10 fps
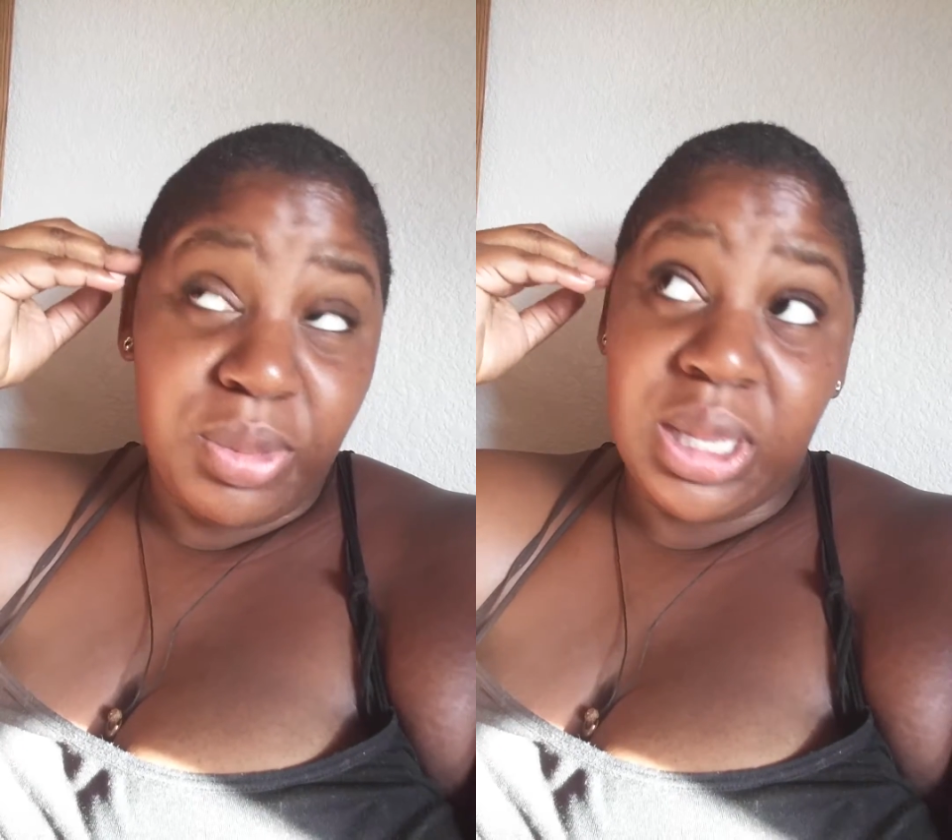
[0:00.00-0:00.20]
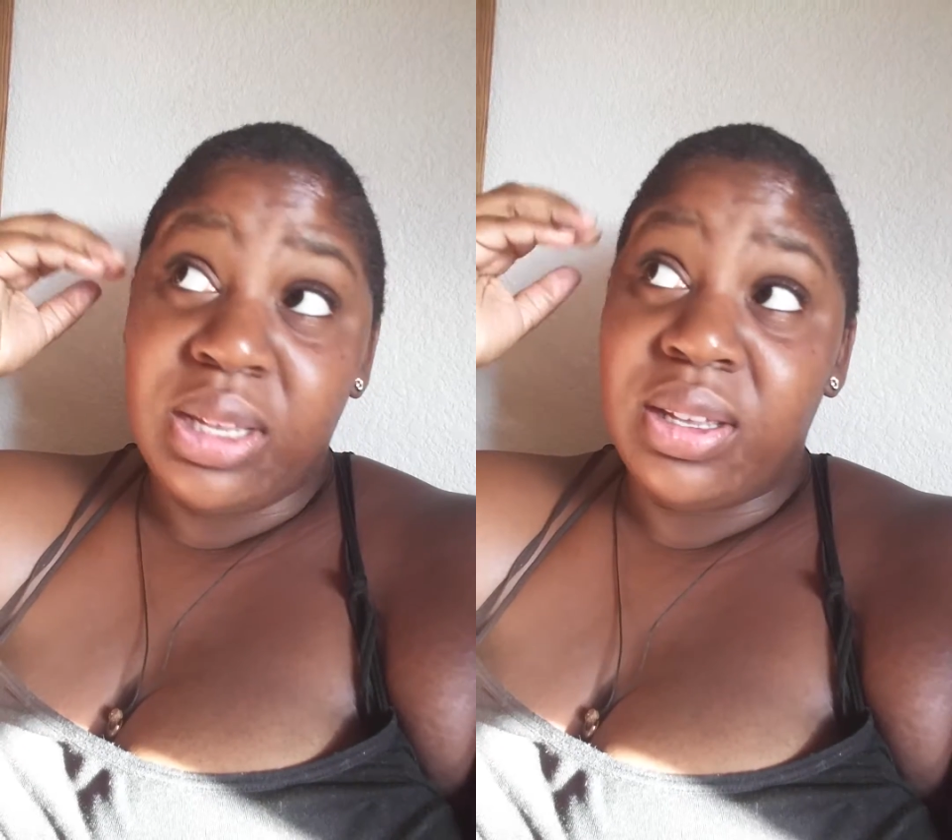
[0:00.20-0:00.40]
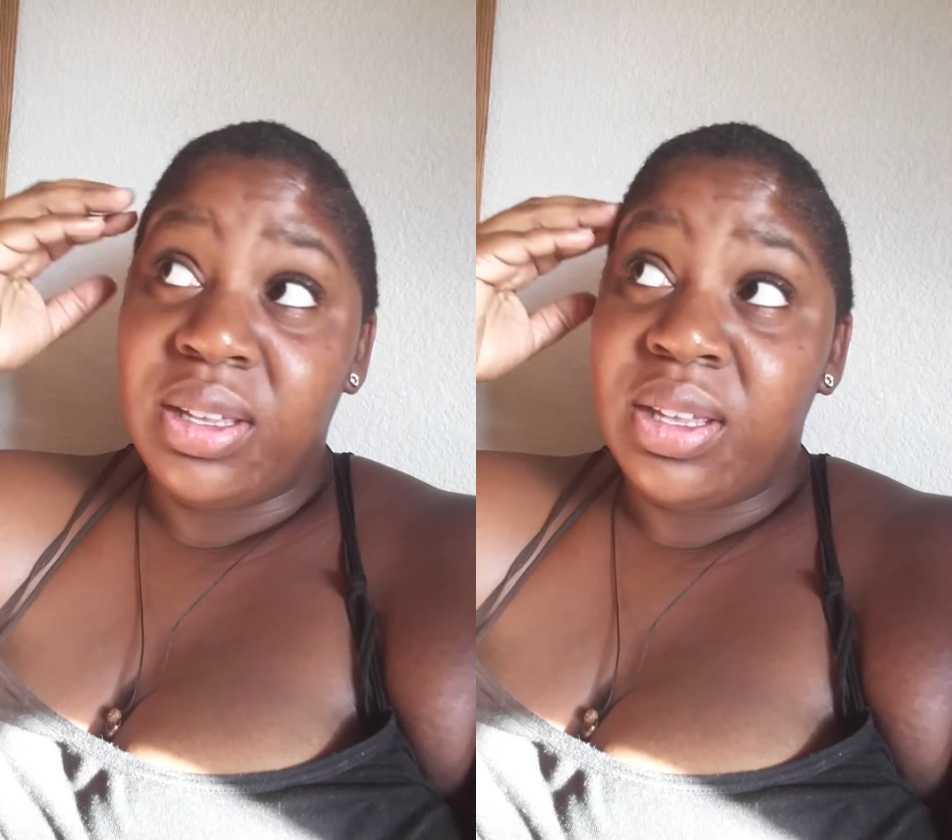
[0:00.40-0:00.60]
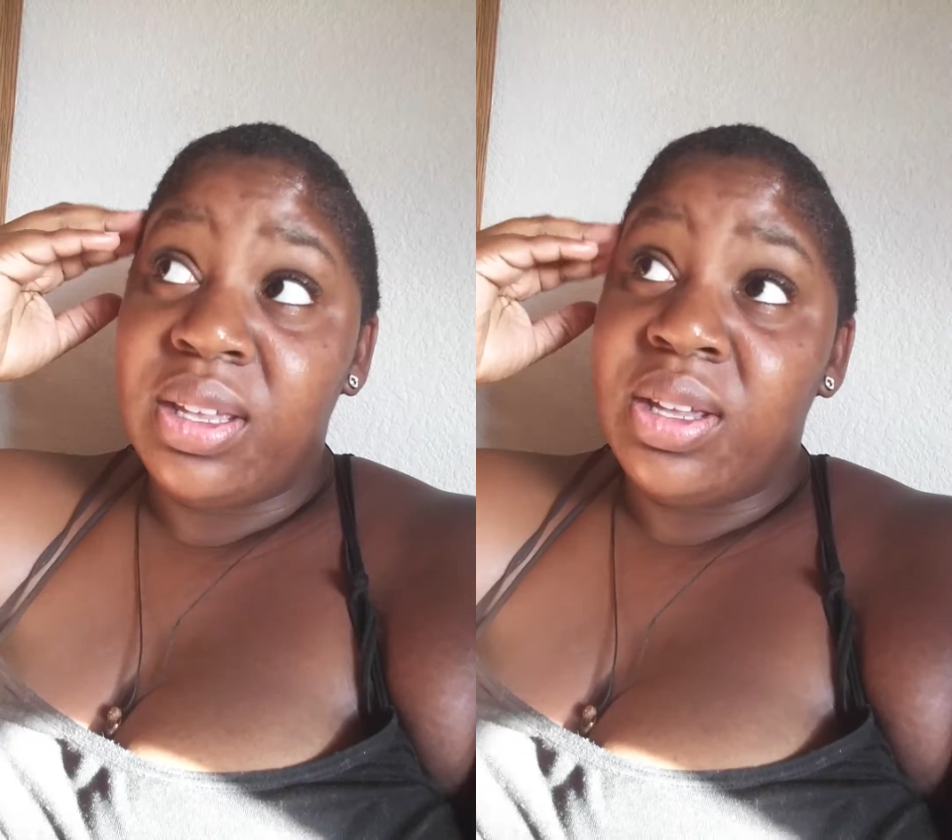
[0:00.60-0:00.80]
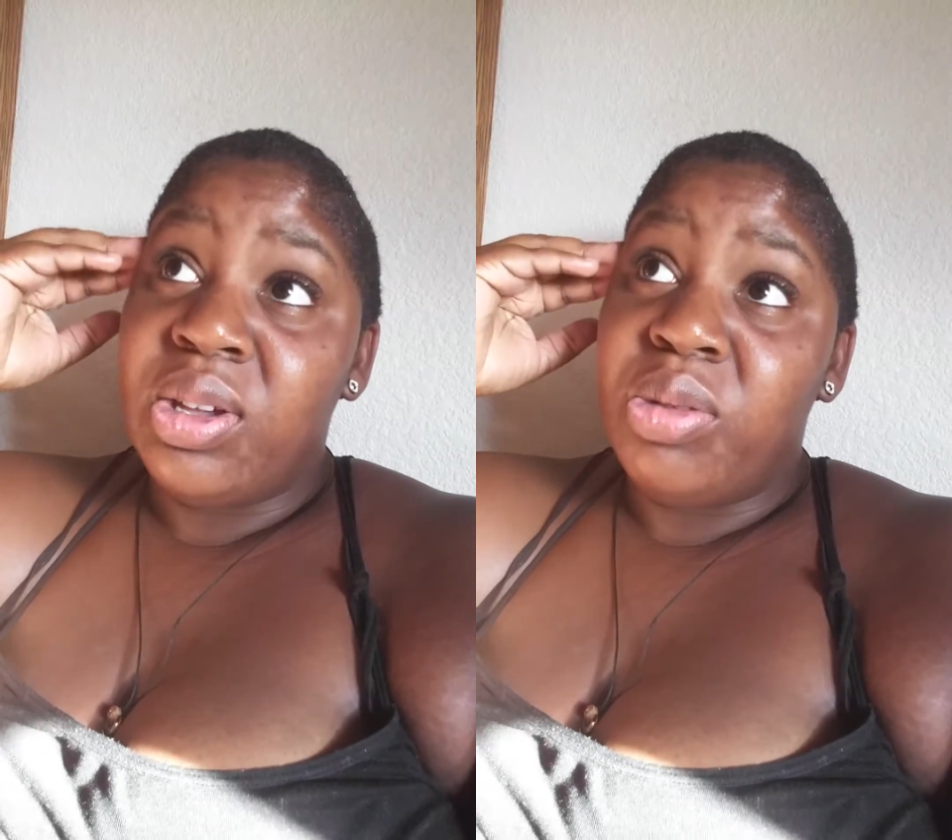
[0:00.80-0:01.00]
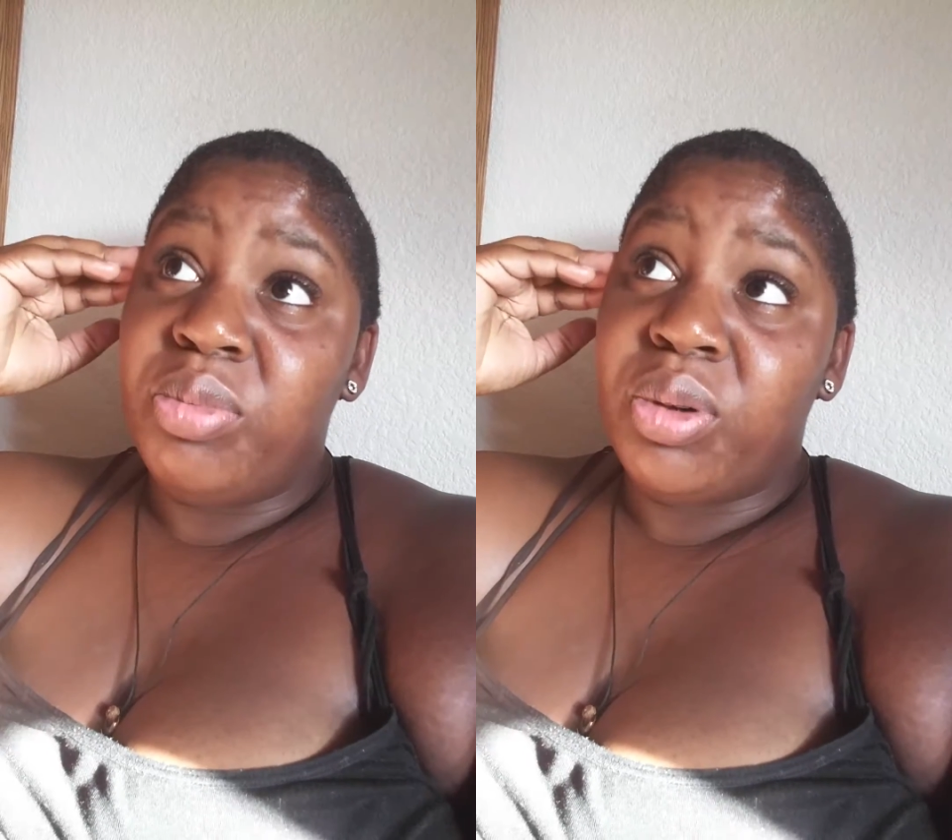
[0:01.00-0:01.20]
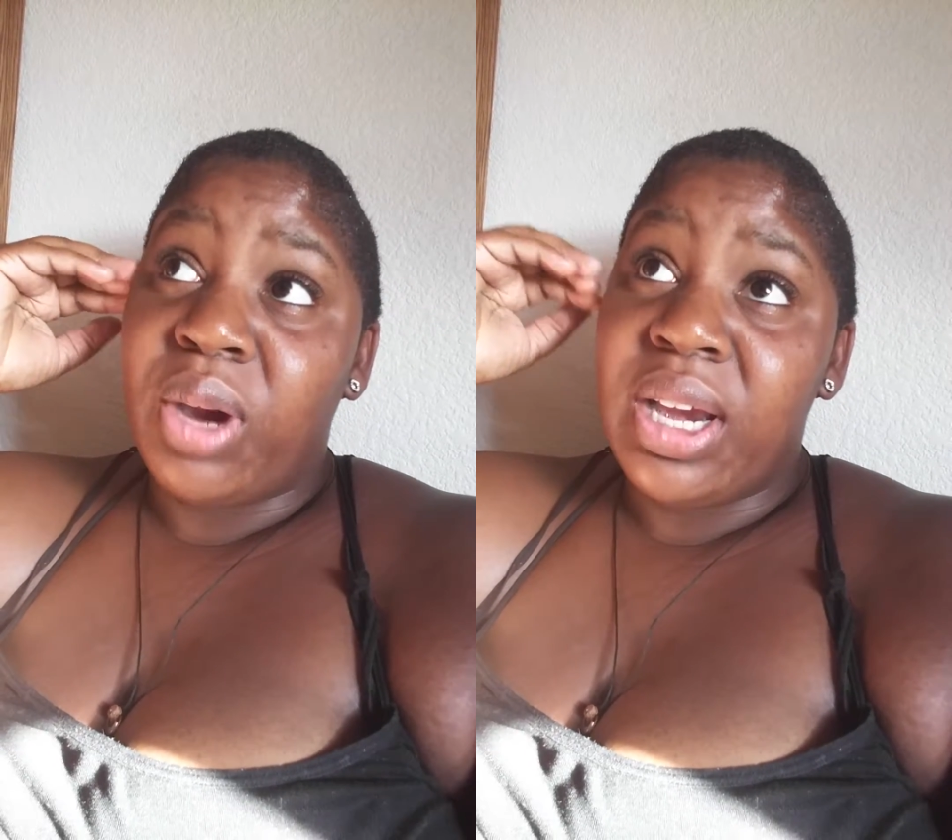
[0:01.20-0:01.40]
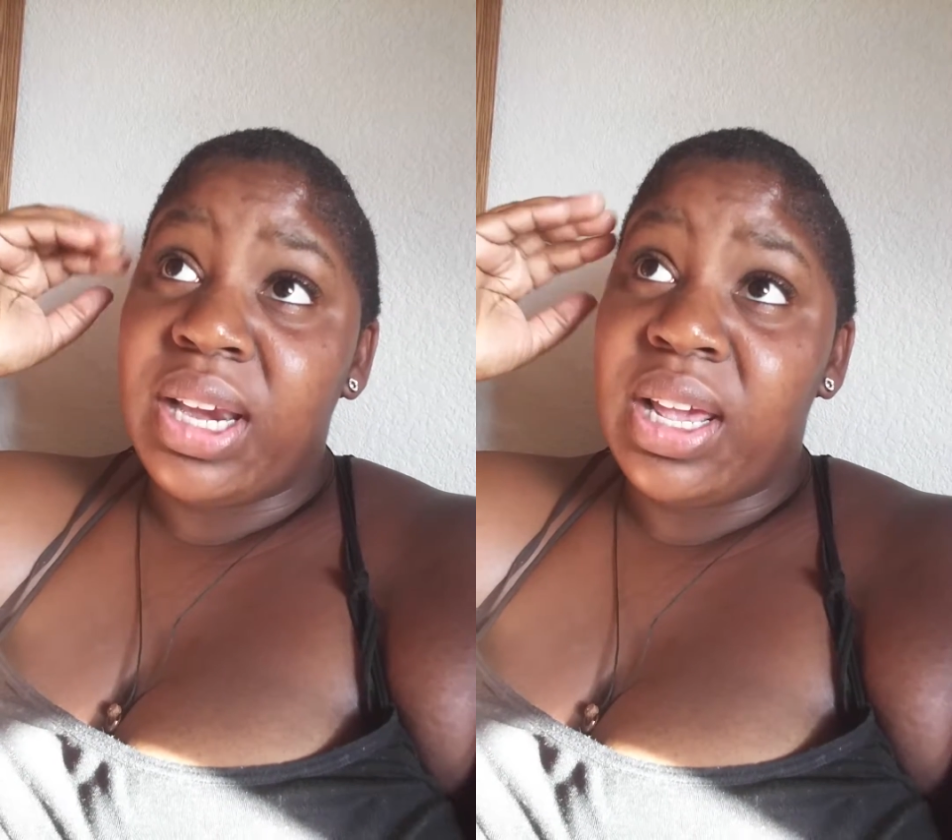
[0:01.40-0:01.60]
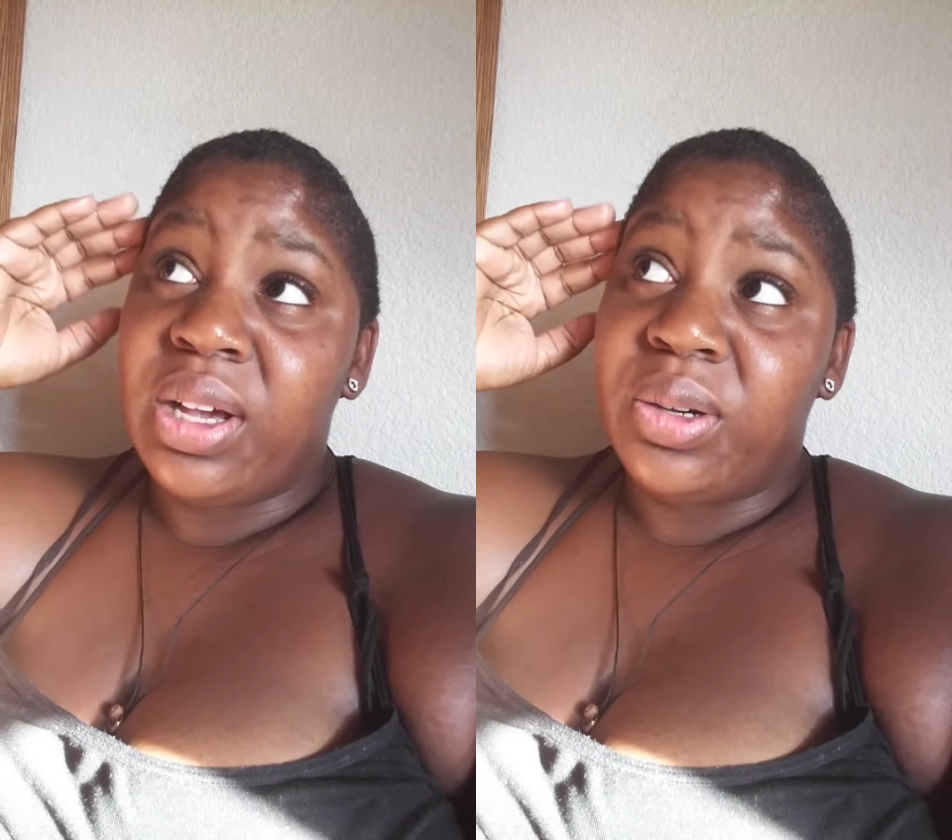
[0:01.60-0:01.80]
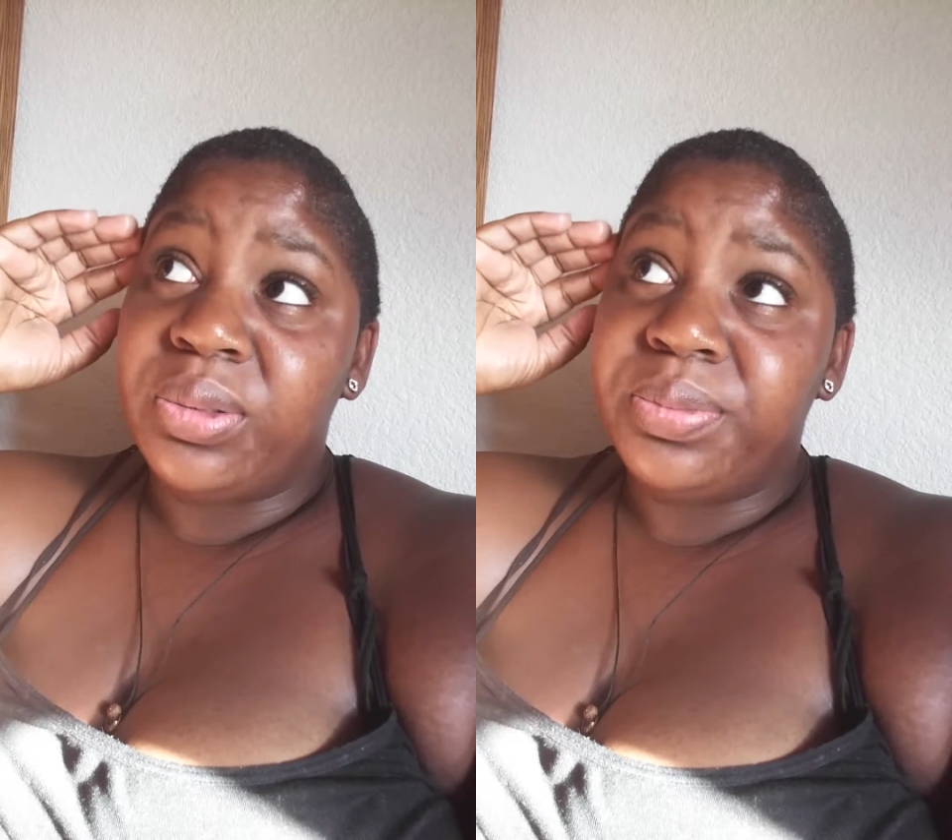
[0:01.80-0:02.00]
me. But right
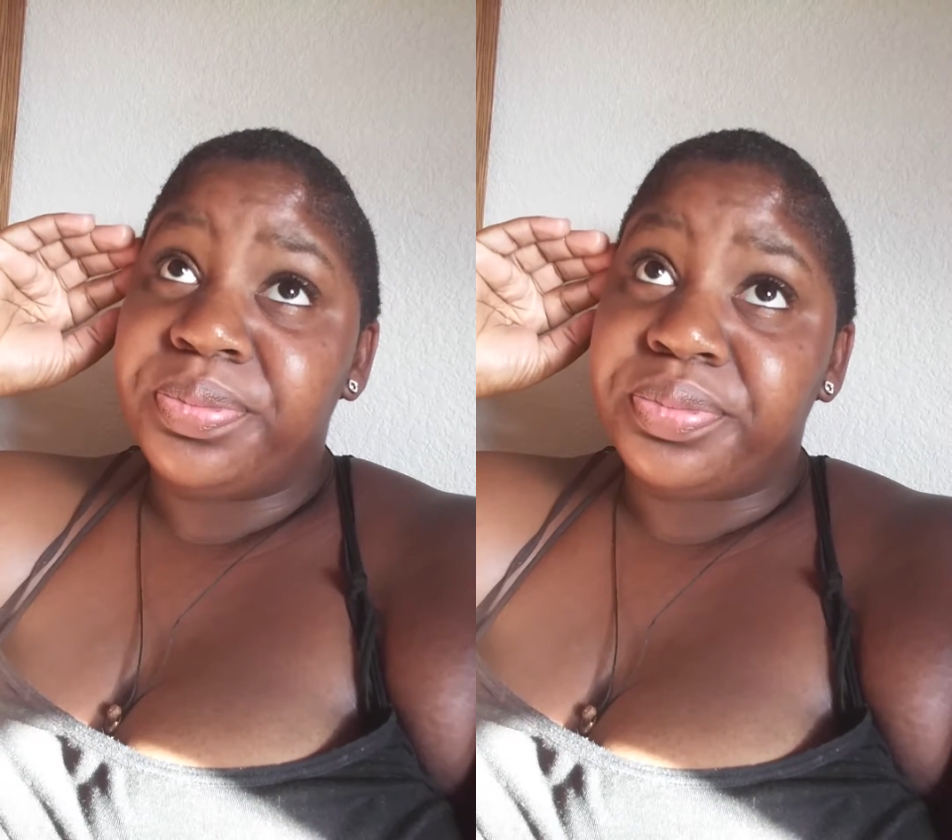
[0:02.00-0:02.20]
now,